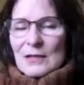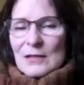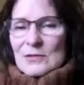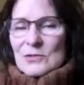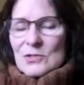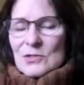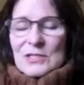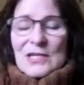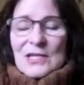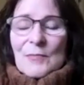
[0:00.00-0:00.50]

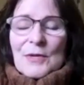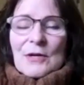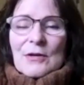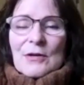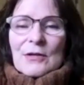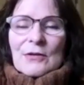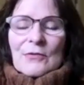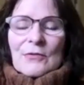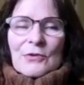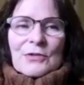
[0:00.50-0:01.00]
just coming out of
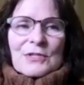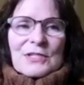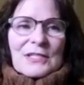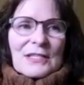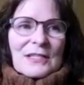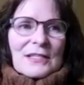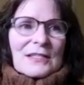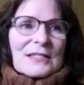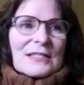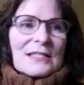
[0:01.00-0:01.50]

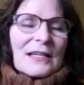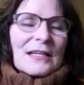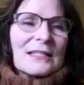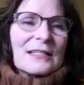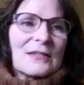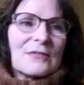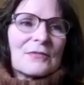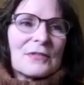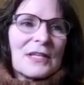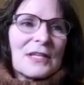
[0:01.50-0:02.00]
university is I
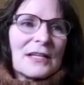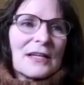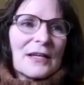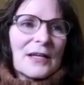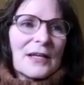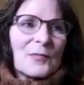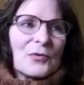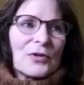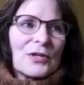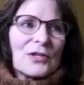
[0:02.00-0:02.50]
don't think I
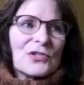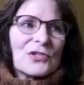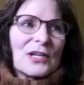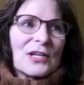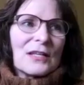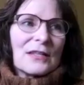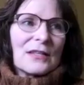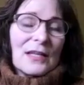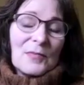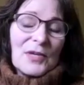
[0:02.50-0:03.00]

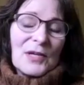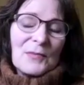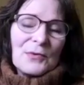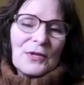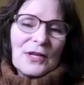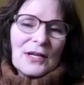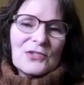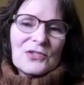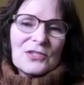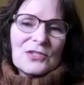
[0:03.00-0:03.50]
appreciated that people
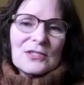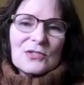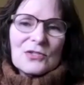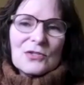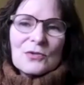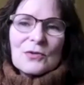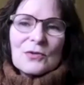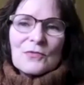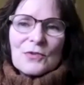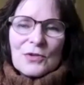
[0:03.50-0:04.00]
actually
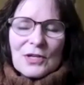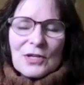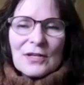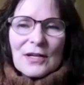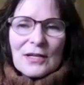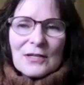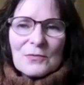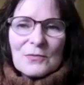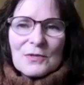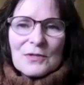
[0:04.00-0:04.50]
do, if you
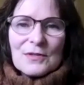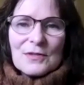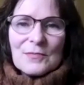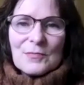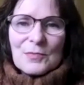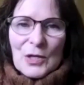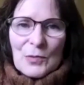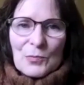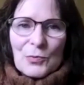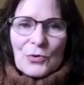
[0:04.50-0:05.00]
connect with
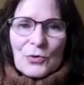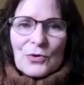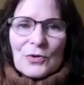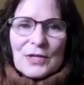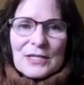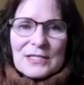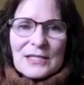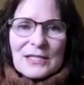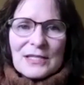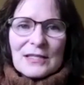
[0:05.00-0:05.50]
people,
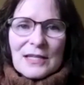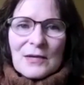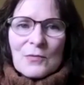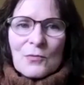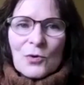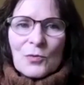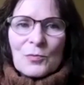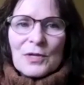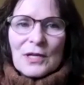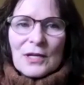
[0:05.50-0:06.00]
is that they
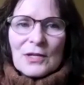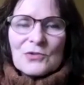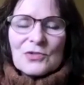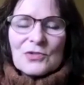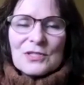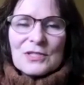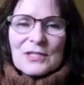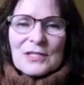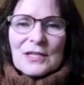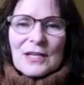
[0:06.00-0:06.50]
will be
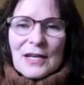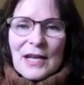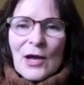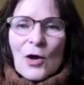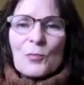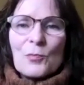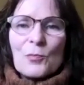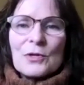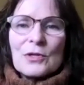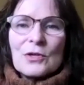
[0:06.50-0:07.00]
interested in
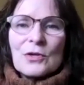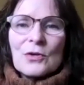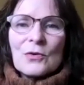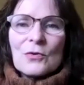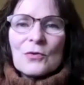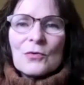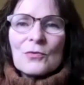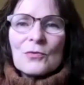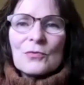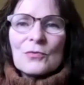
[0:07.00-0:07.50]
helping
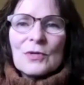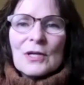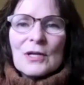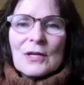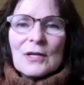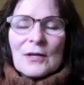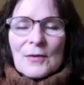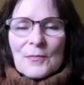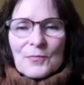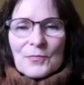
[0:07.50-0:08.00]
you,
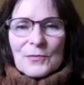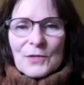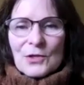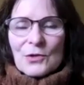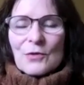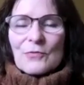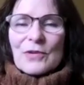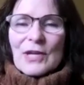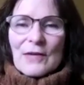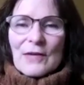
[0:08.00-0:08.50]

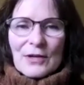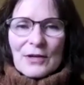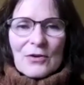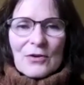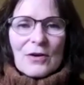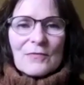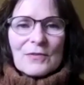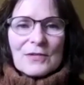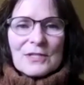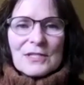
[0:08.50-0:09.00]
if you have that
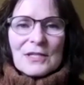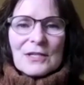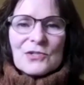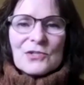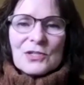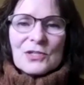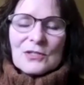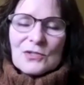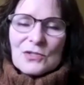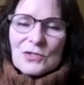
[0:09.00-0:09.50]

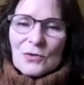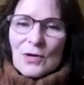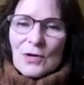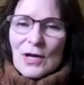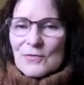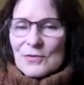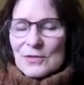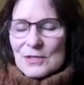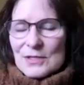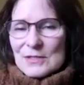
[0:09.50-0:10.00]
conversation. So
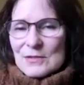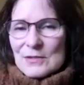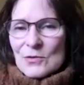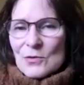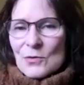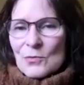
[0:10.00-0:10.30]
having this,